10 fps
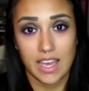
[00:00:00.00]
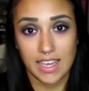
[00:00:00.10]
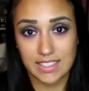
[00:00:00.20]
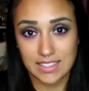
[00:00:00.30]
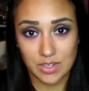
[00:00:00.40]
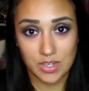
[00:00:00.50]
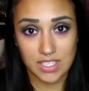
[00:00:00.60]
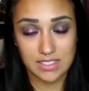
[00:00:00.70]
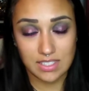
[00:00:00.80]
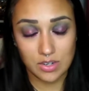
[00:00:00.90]
etc.,
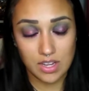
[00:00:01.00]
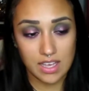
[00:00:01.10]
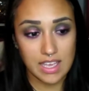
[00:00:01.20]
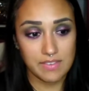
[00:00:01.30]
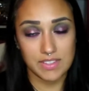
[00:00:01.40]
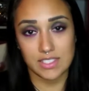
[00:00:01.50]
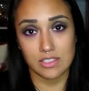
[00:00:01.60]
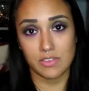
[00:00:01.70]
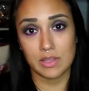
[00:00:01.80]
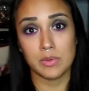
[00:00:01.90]
etc., if it's still
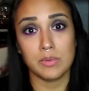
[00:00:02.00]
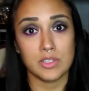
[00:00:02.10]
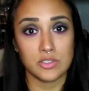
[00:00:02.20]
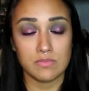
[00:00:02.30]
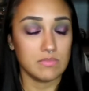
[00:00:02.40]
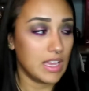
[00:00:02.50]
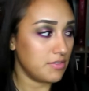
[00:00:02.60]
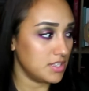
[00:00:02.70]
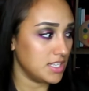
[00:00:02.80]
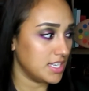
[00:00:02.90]
available, which
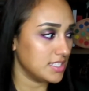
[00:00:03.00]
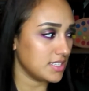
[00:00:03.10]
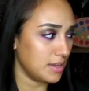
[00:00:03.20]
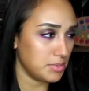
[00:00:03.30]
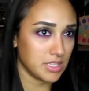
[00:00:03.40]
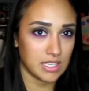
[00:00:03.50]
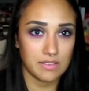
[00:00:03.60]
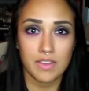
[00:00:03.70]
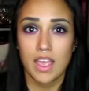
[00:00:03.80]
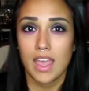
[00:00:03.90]
everything is, I believe.